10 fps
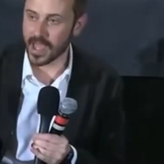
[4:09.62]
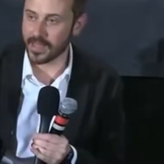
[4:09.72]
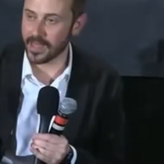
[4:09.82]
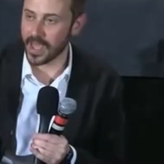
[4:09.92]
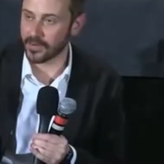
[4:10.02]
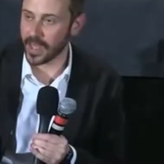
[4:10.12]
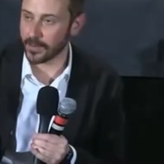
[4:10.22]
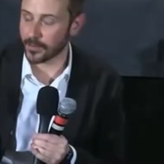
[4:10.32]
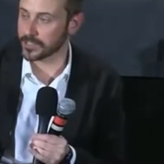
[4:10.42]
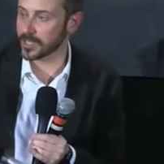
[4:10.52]
and, and,
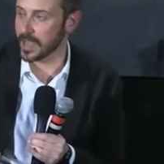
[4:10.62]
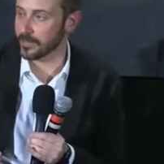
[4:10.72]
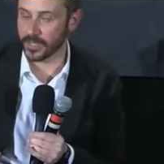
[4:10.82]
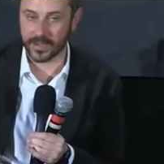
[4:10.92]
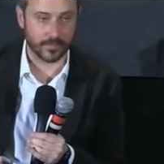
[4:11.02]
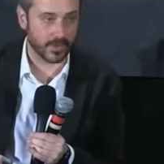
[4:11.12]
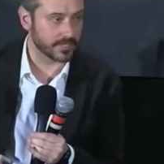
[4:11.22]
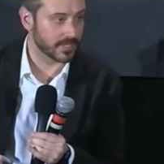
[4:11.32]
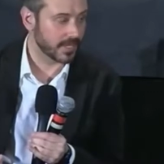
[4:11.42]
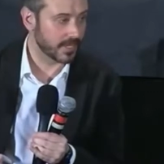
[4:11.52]
and a person they believed
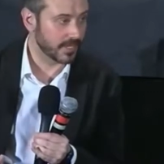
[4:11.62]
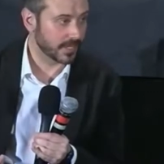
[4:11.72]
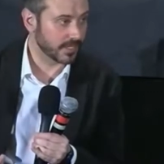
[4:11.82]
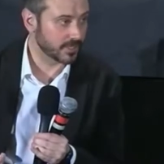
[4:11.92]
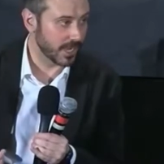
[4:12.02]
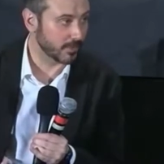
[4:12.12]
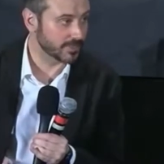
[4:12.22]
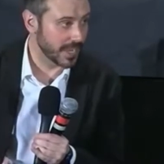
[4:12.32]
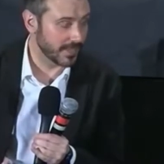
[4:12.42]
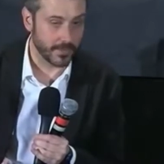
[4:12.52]
was General
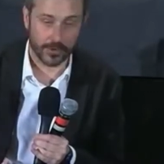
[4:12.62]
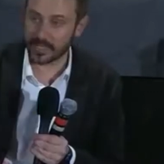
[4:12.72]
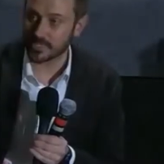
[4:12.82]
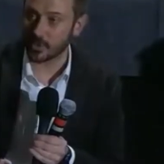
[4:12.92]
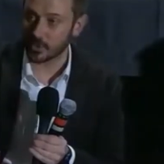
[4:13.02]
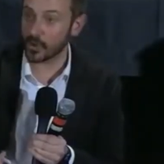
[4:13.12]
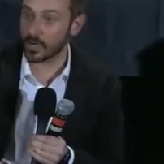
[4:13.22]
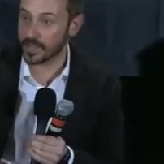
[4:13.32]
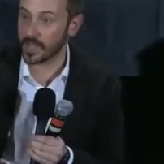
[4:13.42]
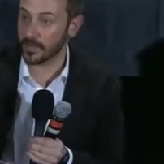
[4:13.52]
Stanley McChrystal was
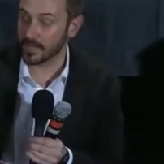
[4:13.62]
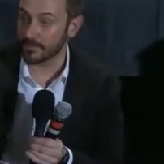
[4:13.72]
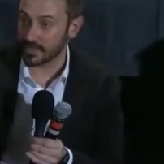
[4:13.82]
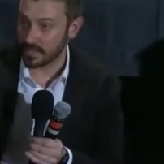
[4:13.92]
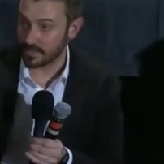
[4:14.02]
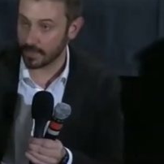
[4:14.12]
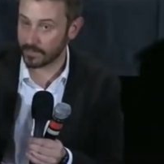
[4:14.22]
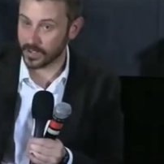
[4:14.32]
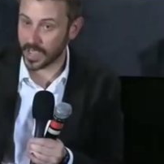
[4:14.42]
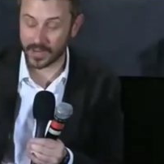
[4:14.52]
going to be coming to visit them.
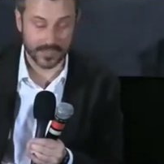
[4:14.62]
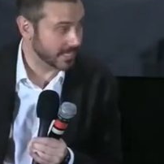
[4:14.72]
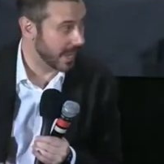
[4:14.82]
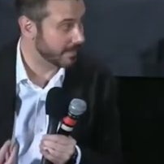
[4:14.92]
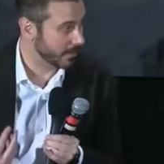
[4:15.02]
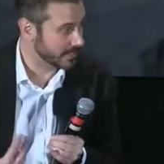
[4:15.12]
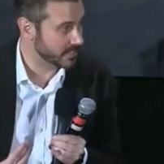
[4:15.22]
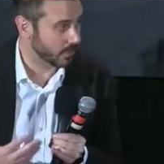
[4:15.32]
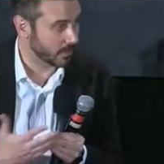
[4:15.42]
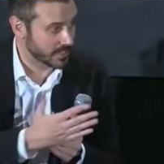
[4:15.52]
And at the time,
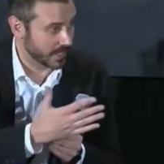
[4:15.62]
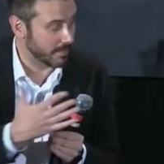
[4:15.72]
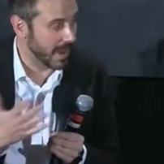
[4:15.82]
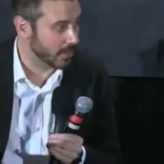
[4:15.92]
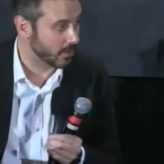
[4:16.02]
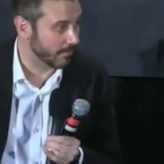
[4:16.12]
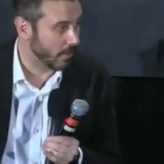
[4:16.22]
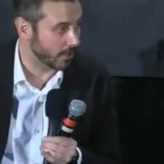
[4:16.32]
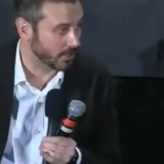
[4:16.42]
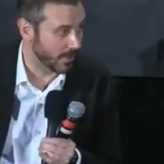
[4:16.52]
McChrystal was the commander of
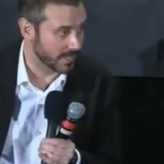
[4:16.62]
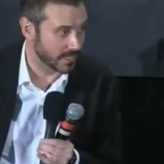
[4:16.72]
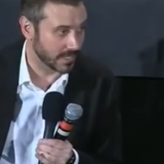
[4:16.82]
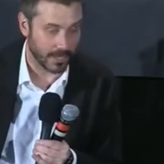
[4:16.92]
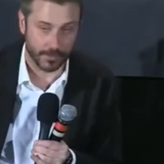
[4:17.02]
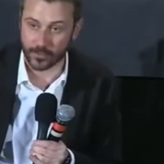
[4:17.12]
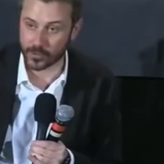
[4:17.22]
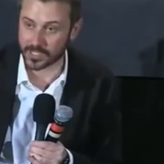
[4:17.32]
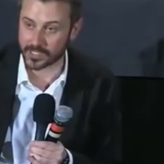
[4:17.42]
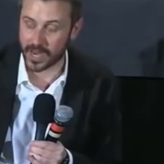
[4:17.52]
all U.S. and NATO
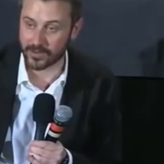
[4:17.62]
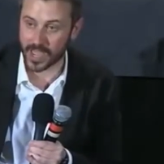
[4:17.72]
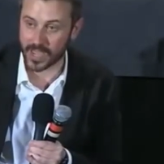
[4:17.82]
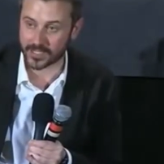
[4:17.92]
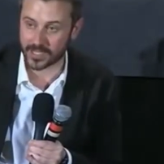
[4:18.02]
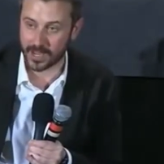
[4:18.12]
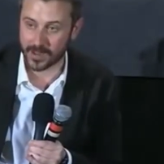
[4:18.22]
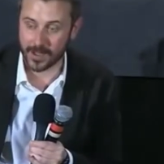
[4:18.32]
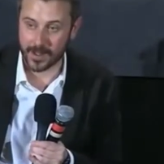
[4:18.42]
forces in Afghanistan.